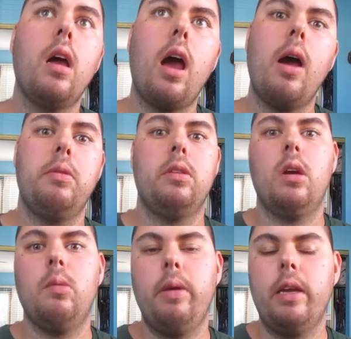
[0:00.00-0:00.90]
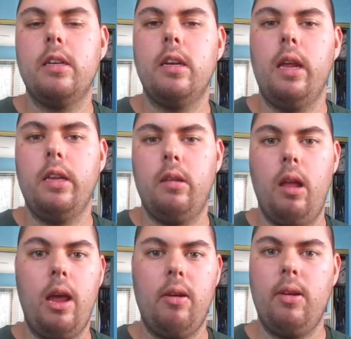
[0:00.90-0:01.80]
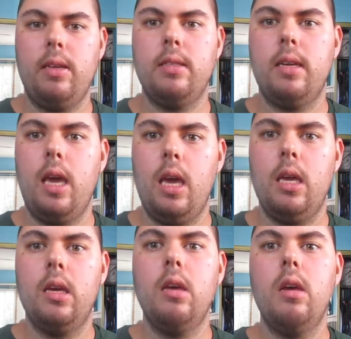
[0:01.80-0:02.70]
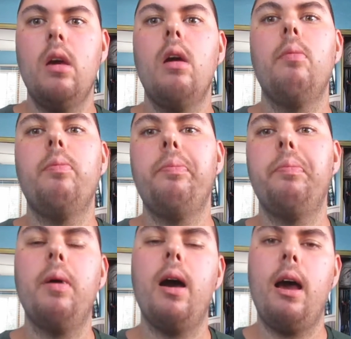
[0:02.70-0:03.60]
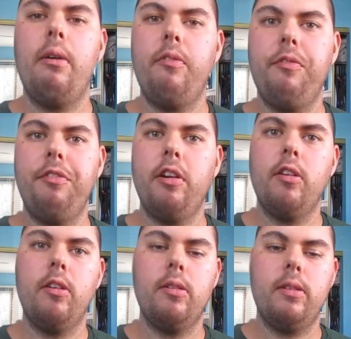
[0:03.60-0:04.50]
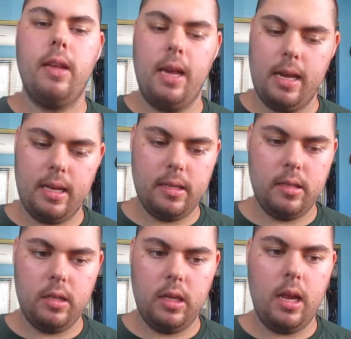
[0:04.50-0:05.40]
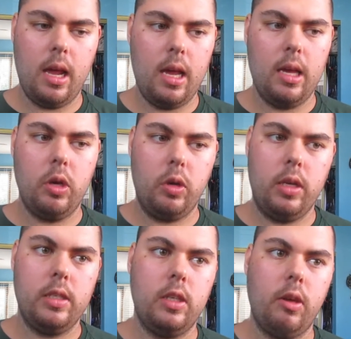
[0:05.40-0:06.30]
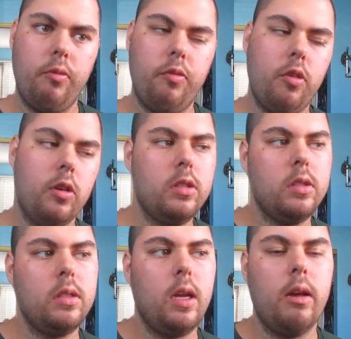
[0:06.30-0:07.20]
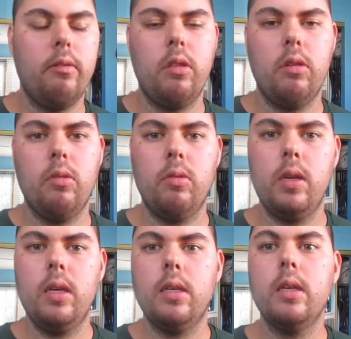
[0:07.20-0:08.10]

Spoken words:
I was gonna make today a rest day, but I feared that today is the first day of the week,